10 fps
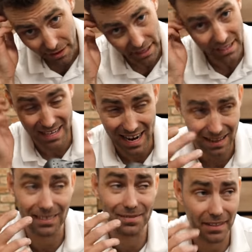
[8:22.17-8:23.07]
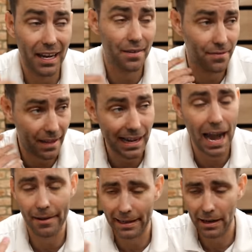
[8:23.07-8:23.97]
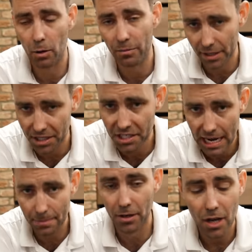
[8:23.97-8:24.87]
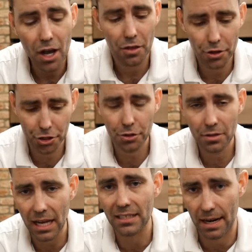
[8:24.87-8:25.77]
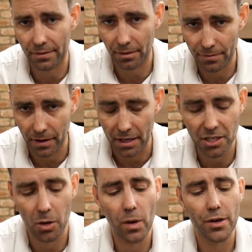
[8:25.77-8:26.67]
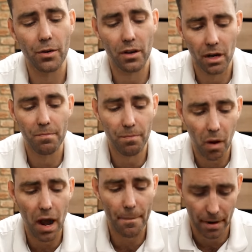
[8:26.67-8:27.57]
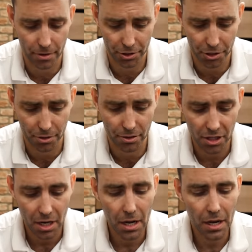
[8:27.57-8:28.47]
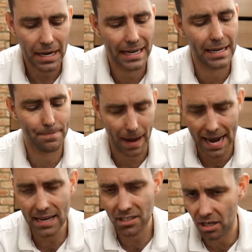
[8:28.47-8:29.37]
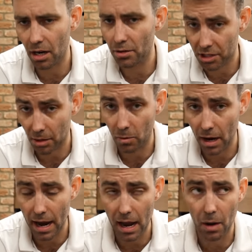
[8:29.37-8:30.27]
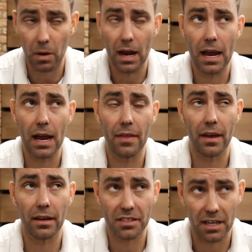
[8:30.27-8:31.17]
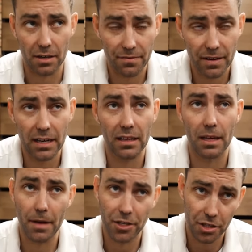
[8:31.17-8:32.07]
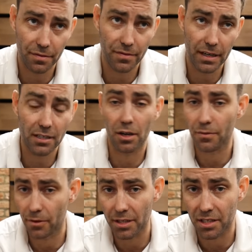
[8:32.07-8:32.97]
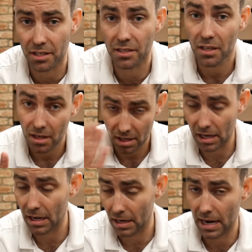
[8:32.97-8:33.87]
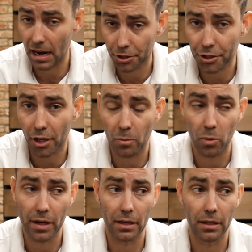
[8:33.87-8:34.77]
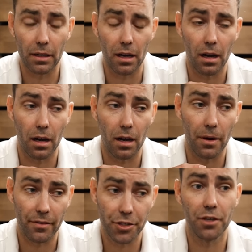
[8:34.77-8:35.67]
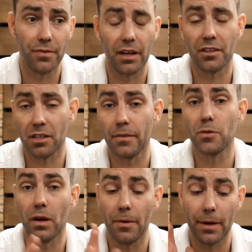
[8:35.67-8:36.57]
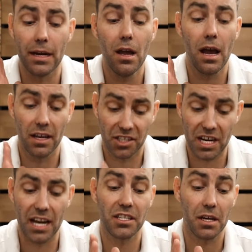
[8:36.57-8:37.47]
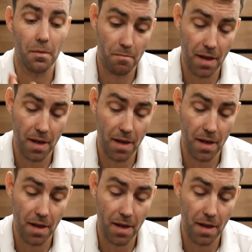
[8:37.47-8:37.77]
fits. Now, forgive the glaringly obvious statement, the shoe does have to fit. So when you're going to buy a pair of shoes, it pays to go somewhere where they understand your feet and they measure your feet. So for instance, in, in our shop, we, uh, we have a shoe fitting service where we assess,